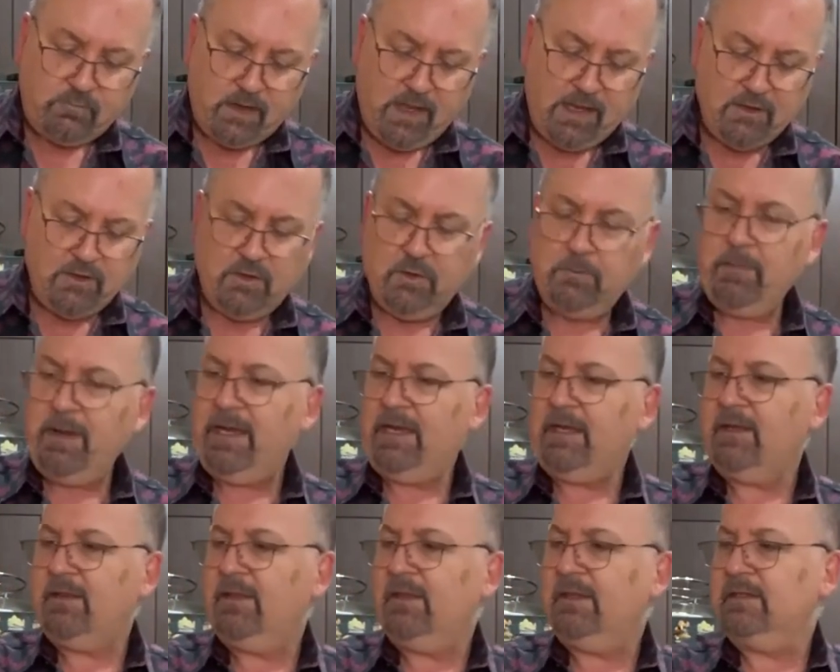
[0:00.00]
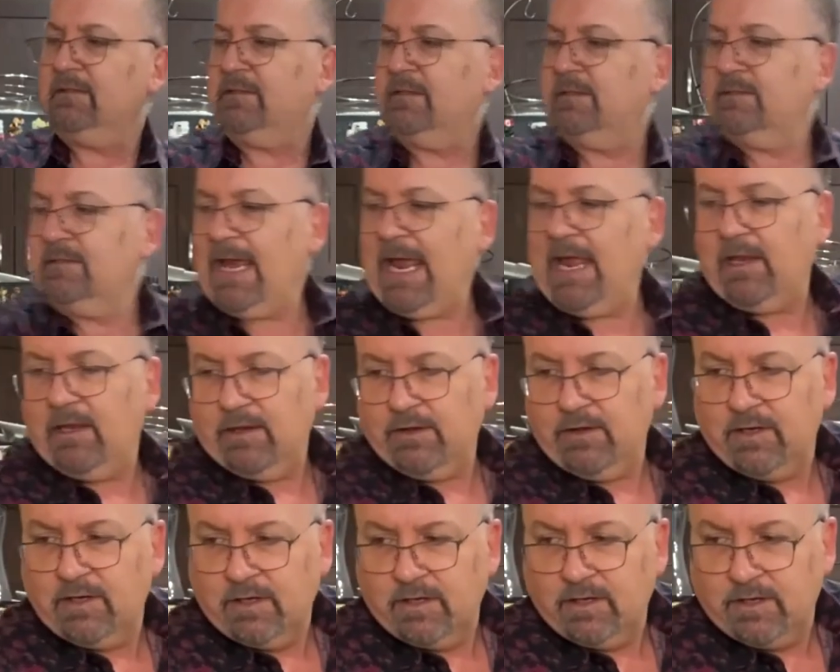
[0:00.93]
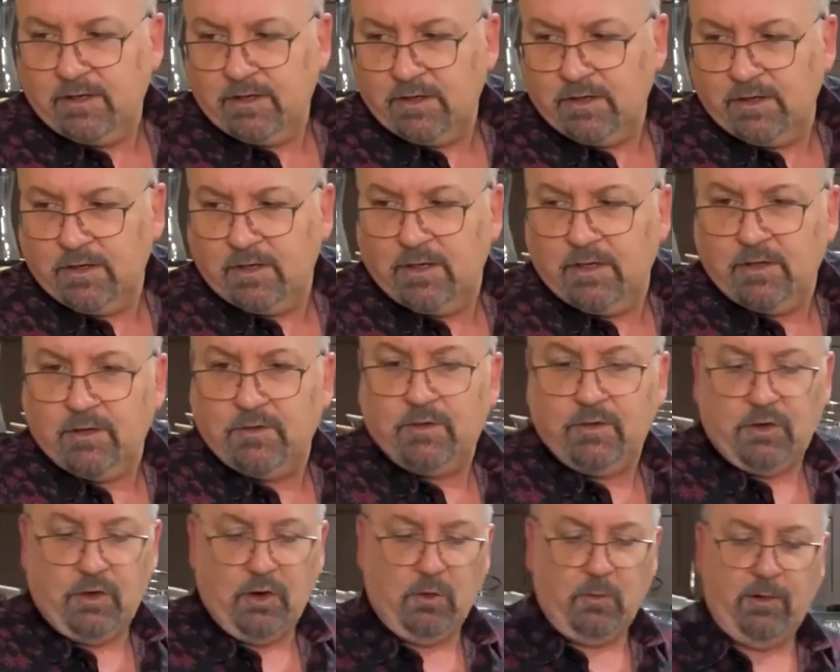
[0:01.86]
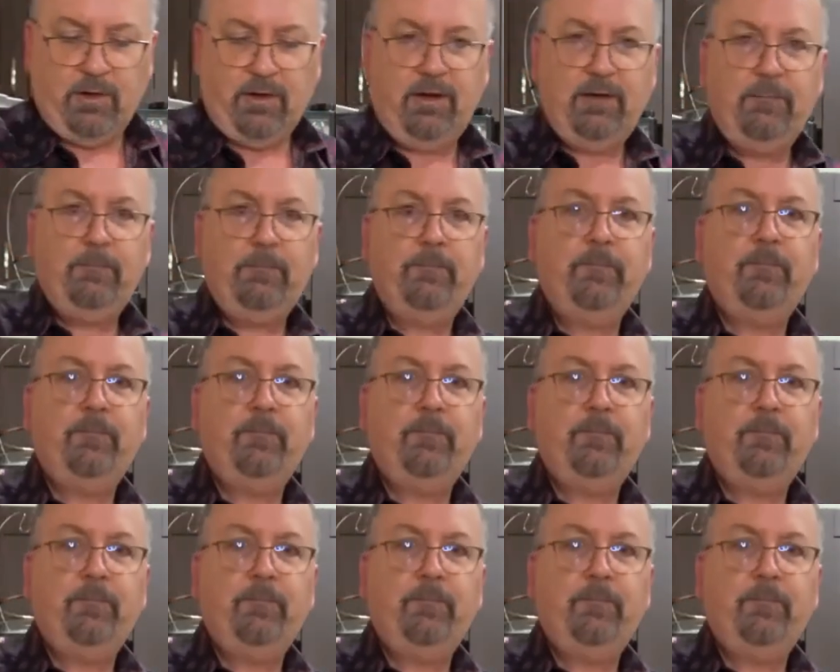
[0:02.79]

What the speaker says: and you make this salad to go with it